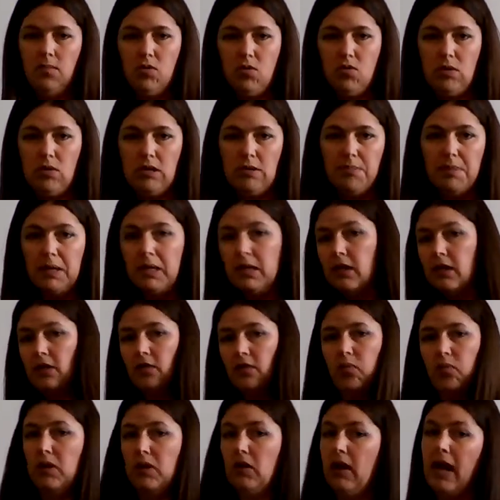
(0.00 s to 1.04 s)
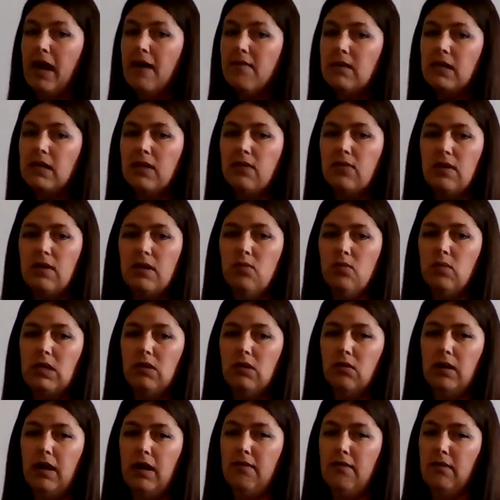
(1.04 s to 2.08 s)
3. But if we don't have anything, we
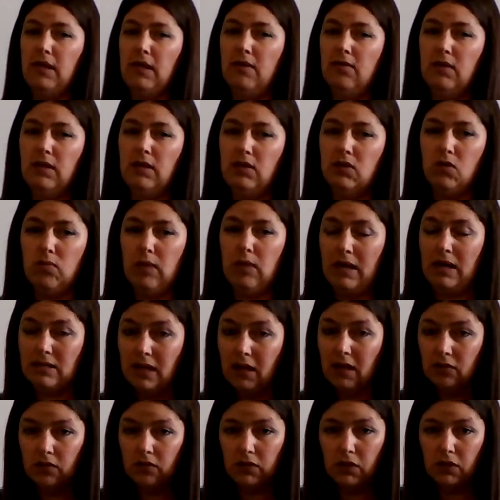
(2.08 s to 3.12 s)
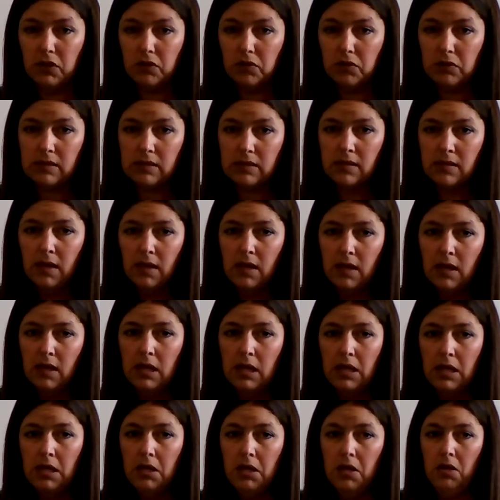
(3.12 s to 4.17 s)
don't have anything to write down for units.
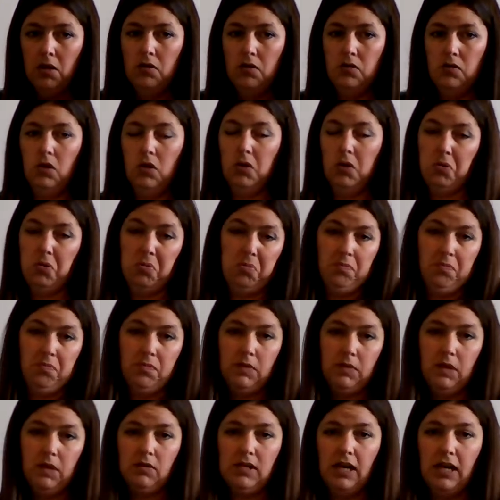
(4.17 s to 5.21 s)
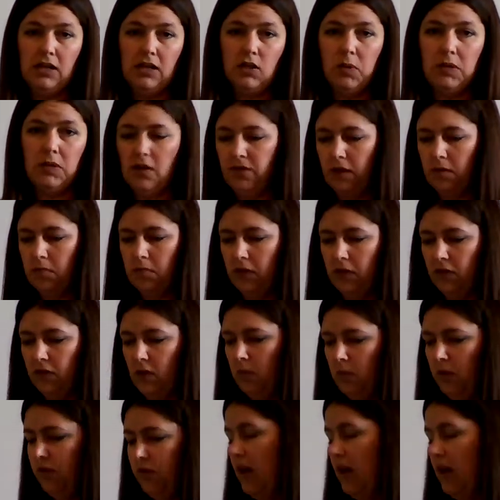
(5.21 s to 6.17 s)
So there's that twist on fundamental theorem of